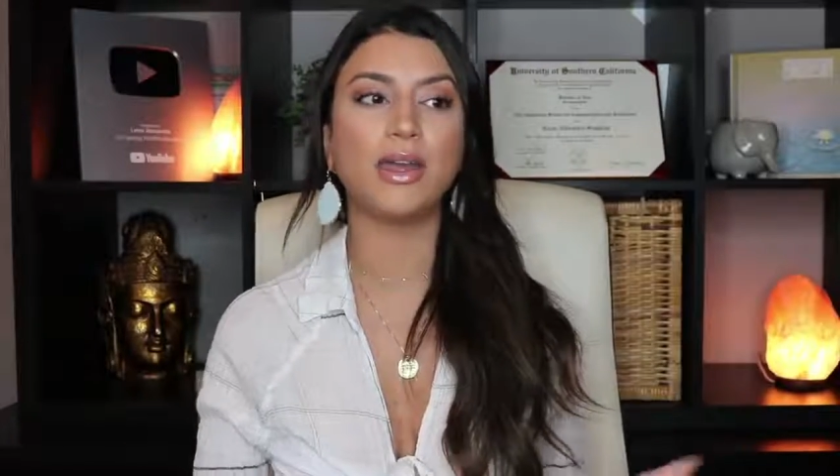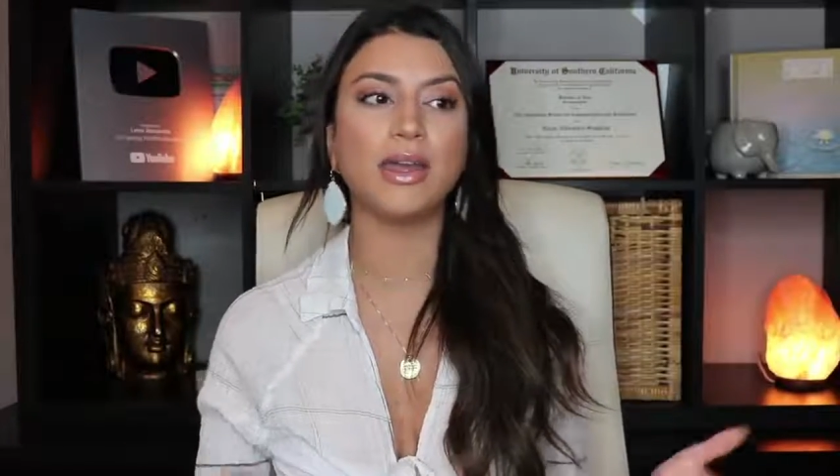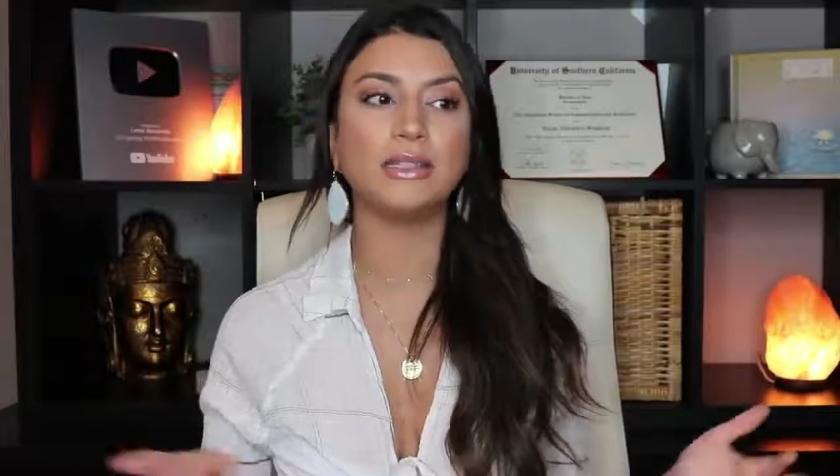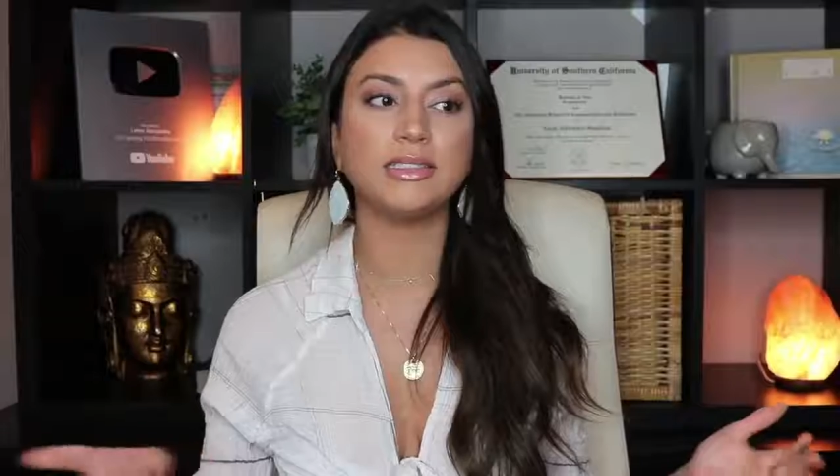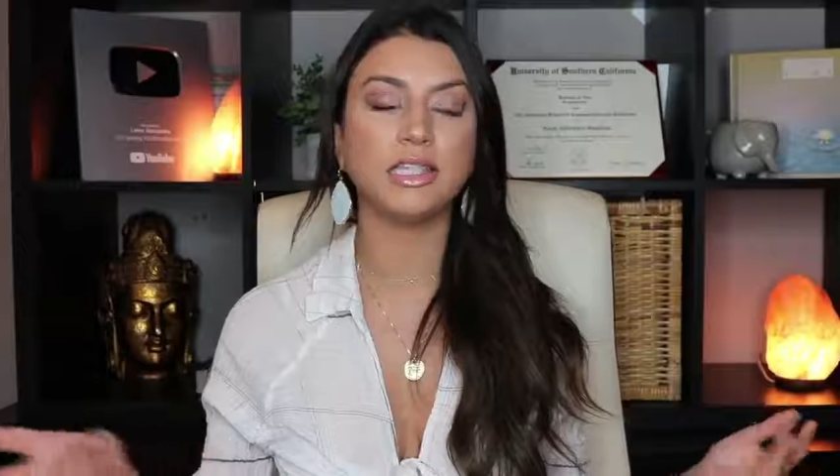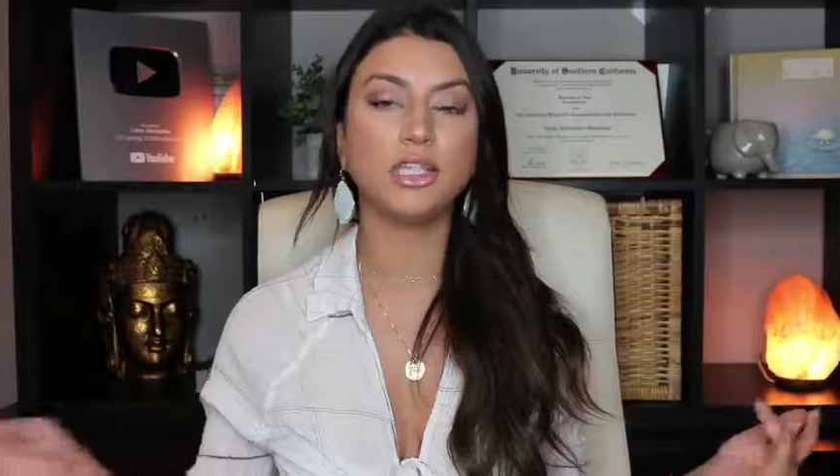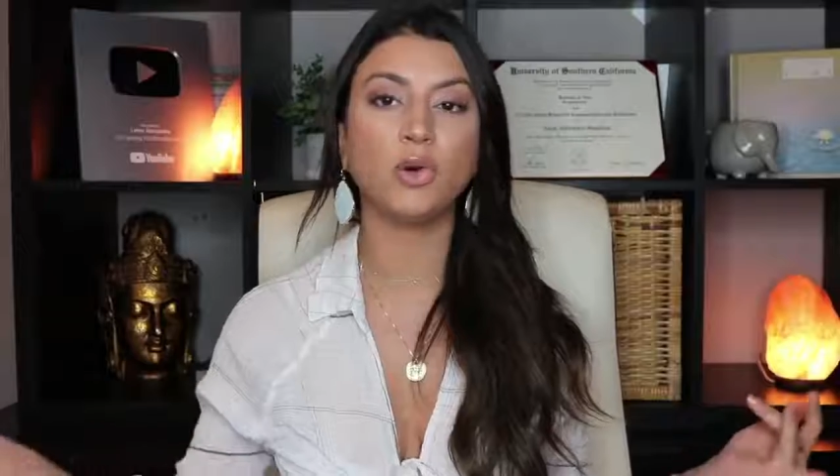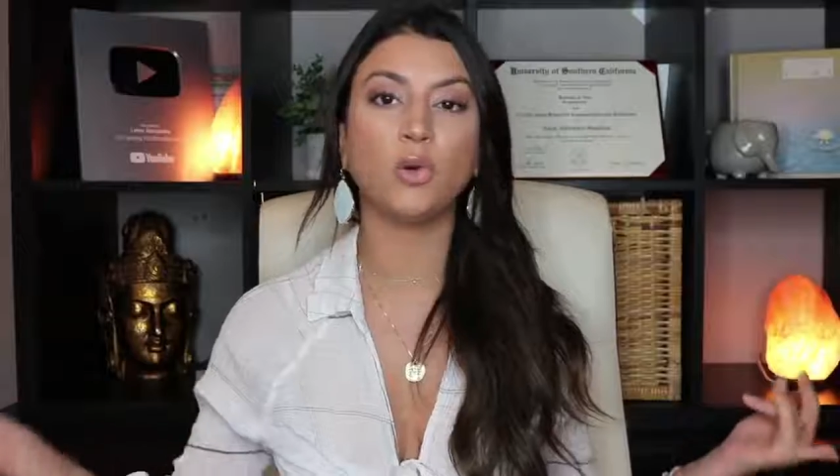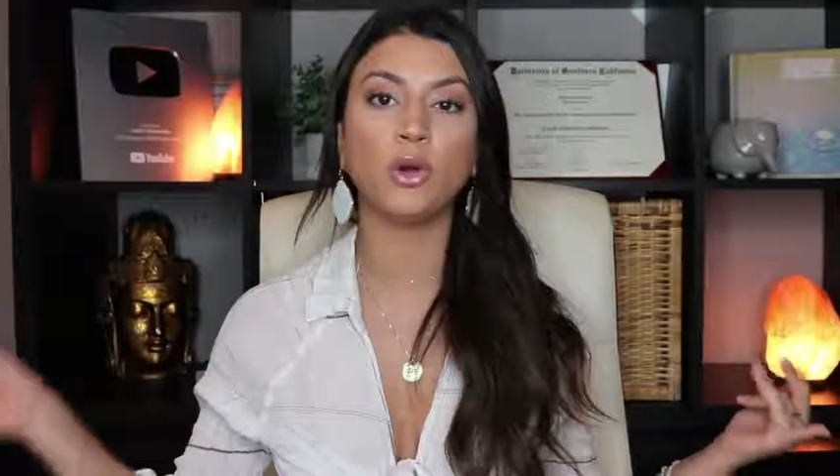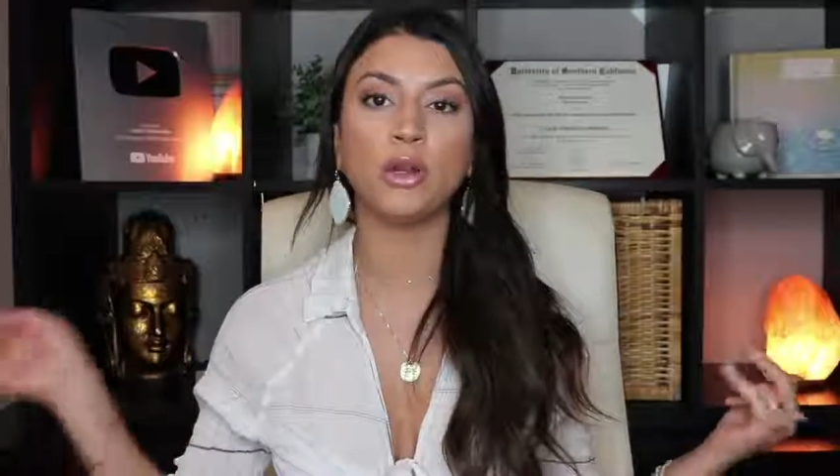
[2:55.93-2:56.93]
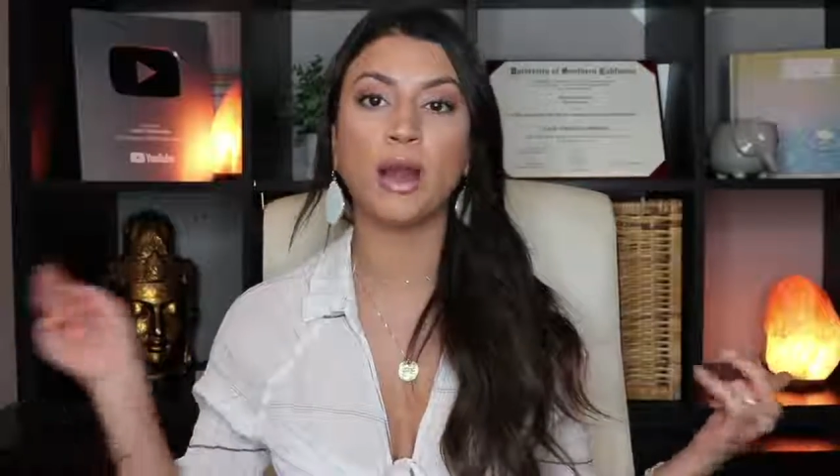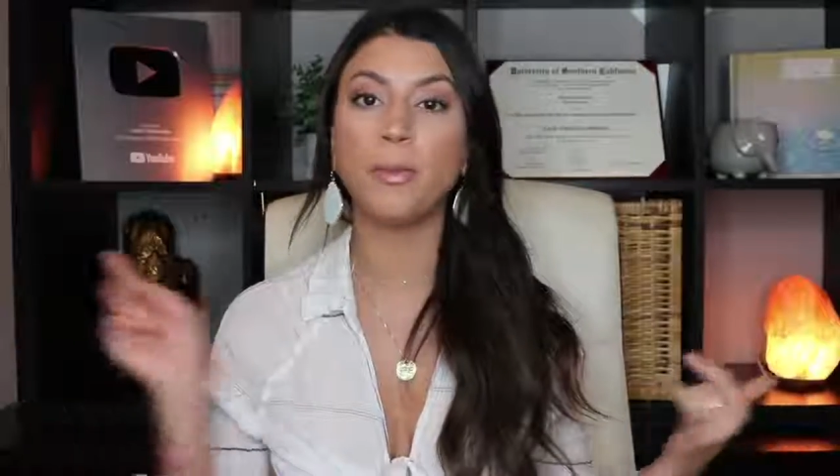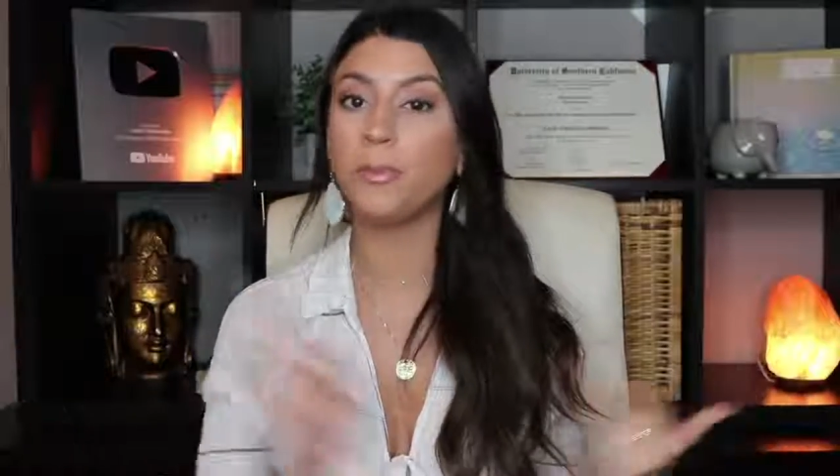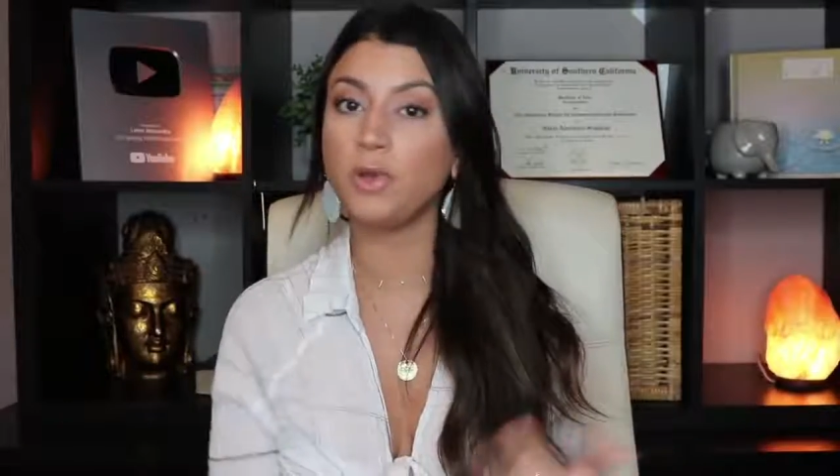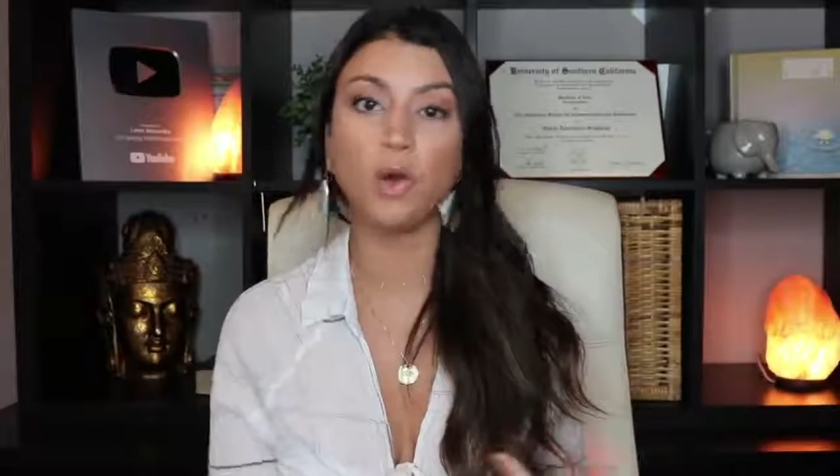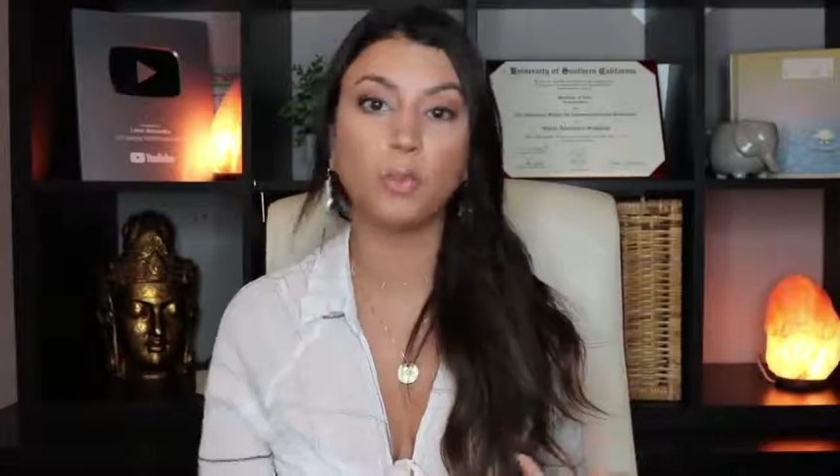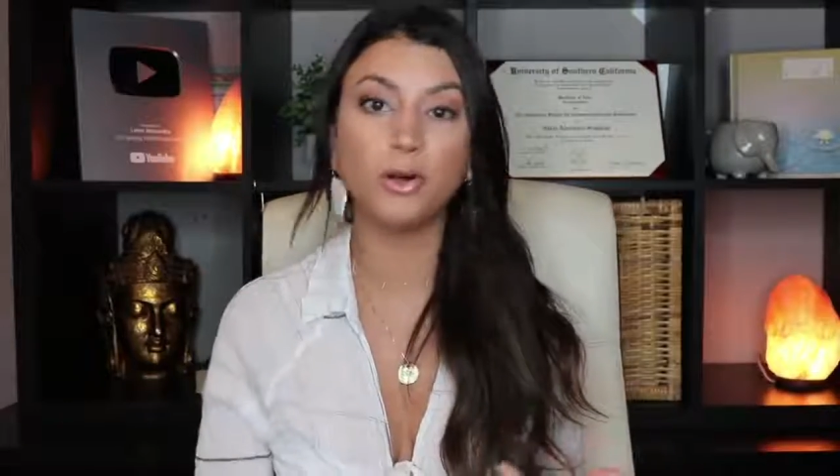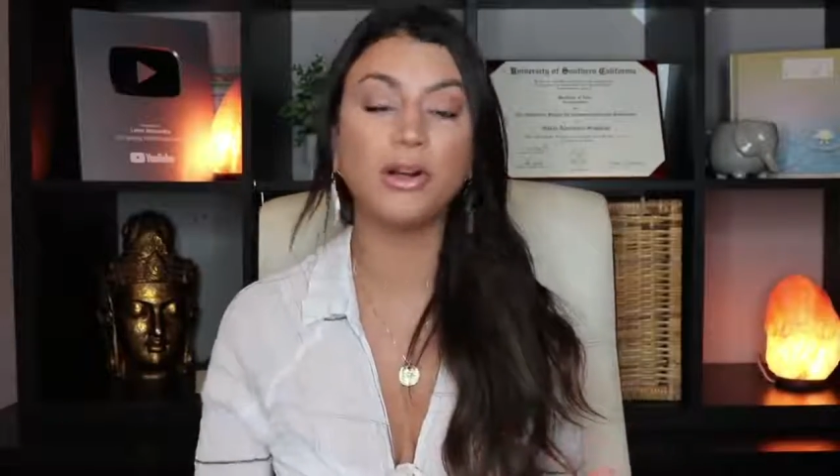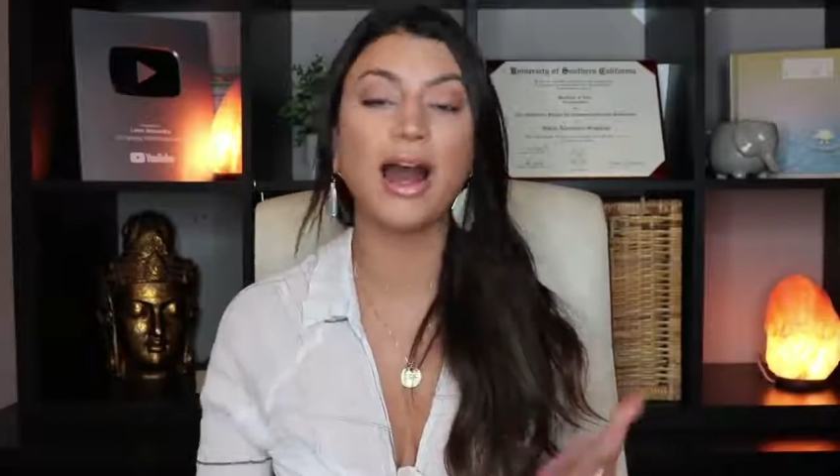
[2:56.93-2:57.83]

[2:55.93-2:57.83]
is your notebook.